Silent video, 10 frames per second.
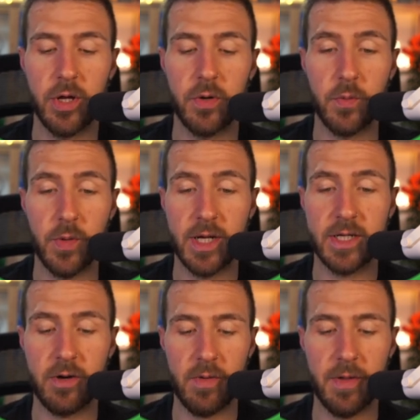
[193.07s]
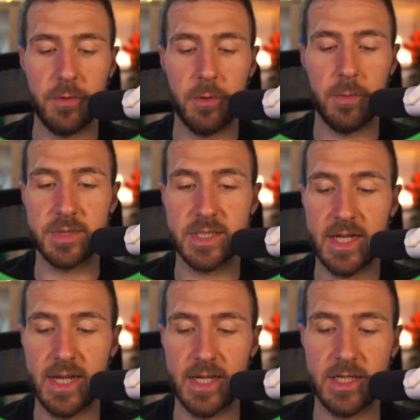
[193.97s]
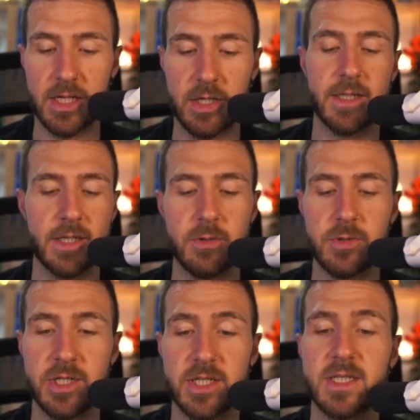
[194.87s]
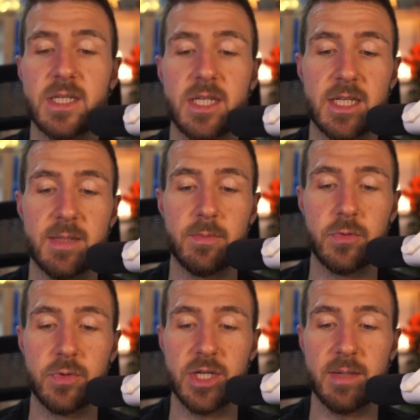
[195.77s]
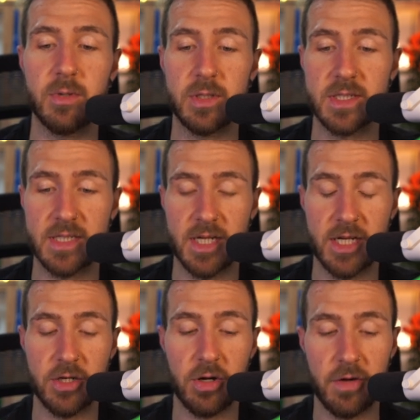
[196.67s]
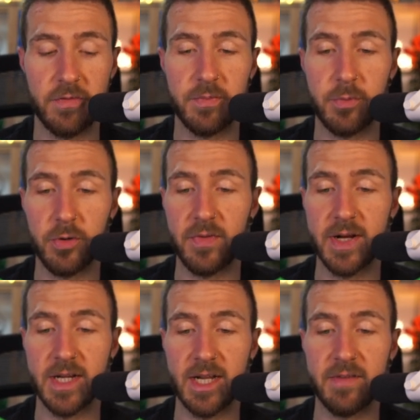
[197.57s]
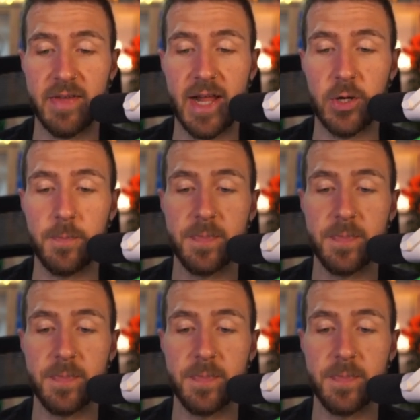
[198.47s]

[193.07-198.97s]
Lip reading: create a random state that uses the mutable state of providing a value.